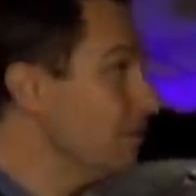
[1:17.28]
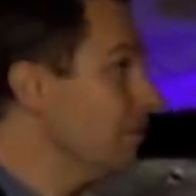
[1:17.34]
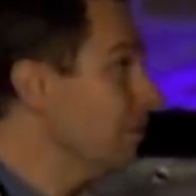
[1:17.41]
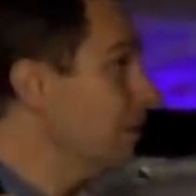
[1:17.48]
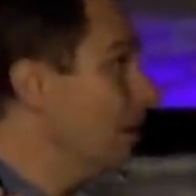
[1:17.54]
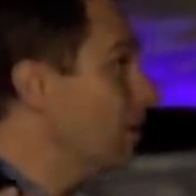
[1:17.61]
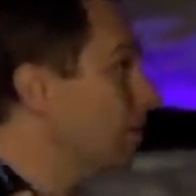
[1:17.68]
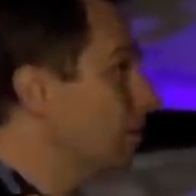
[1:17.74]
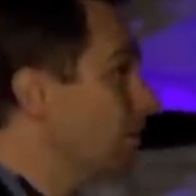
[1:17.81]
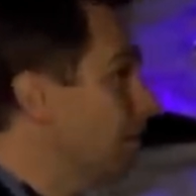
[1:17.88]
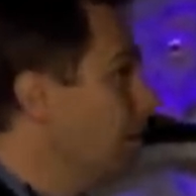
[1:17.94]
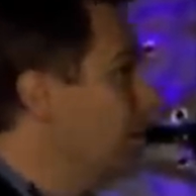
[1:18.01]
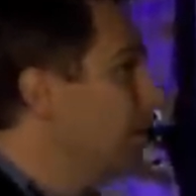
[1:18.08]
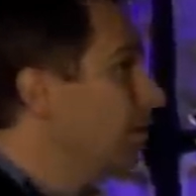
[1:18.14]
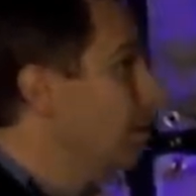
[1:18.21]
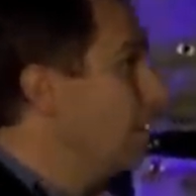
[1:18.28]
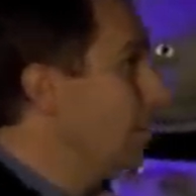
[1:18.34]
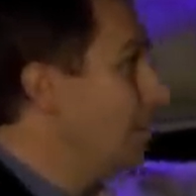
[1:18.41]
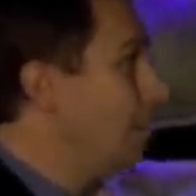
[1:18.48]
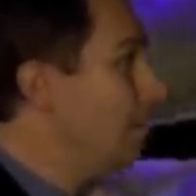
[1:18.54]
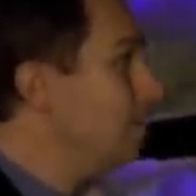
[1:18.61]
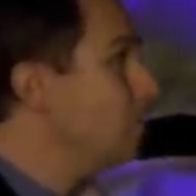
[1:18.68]
Now,
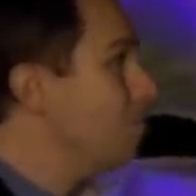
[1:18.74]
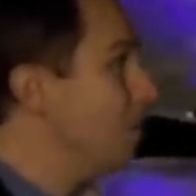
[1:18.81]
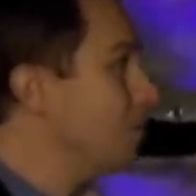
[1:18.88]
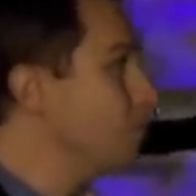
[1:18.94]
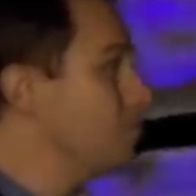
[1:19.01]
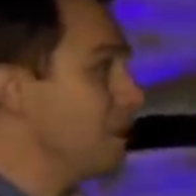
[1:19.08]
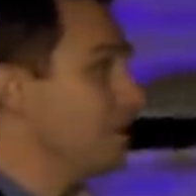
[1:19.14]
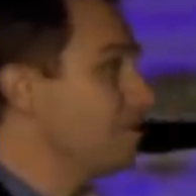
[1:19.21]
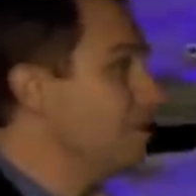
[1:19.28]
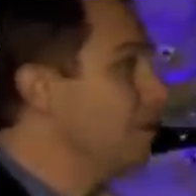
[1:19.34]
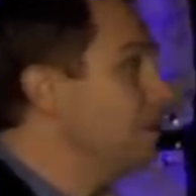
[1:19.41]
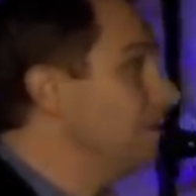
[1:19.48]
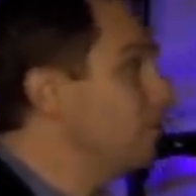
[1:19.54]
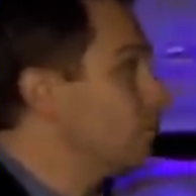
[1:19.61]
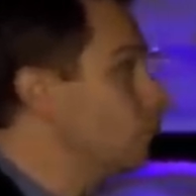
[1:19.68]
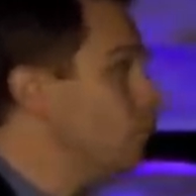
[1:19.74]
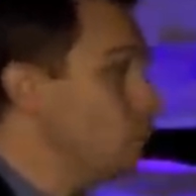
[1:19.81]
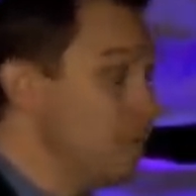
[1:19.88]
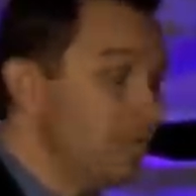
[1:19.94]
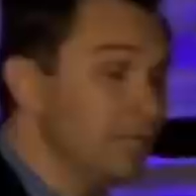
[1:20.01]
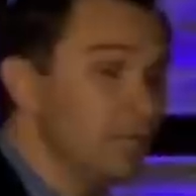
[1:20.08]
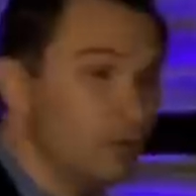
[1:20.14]
I don't know about you, but I think he looks
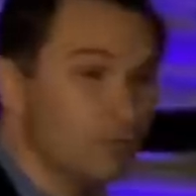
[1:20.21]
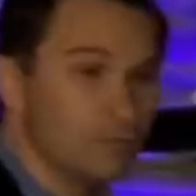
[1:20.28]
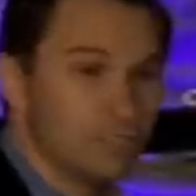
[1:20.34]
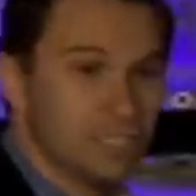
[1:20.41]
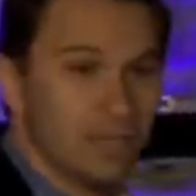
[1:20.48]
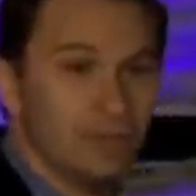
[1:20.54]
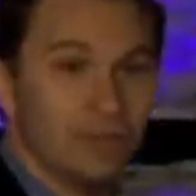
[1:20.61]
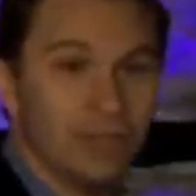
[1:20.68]
really good for 70.